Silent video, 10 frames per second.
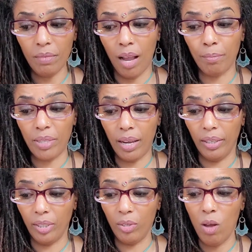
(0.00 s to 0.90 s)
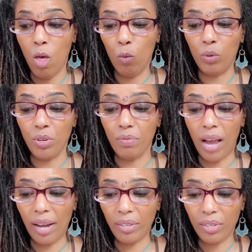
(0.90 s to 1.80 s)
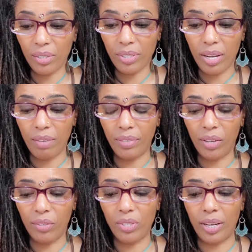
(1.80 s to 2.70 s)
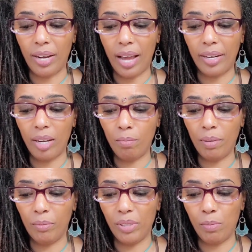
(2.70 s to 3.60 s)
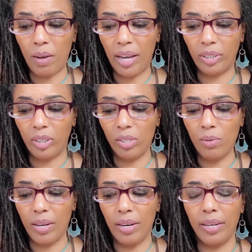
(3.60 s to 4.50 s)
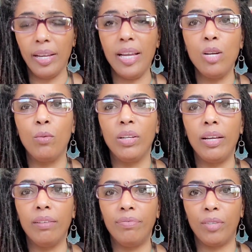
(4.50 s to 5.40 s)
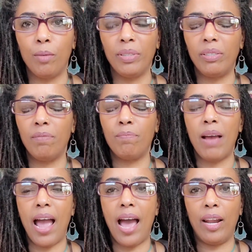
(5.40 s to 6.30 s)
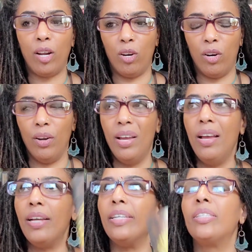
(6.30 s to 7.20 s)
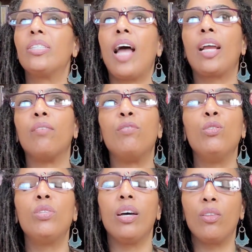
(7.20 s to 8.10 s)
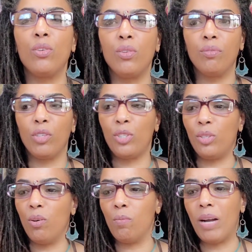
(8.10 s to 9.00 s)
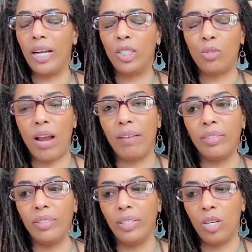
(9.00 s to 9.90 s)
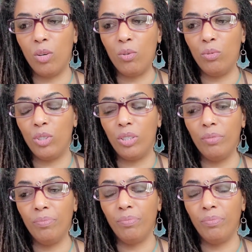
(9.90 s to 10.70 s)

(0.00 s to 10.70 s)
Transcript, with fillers: I'm telling you, when you value yourself, others cannot help but respond to you in an equally affirmative manner. It's like if you tell the universe you don't mind traveling in coach,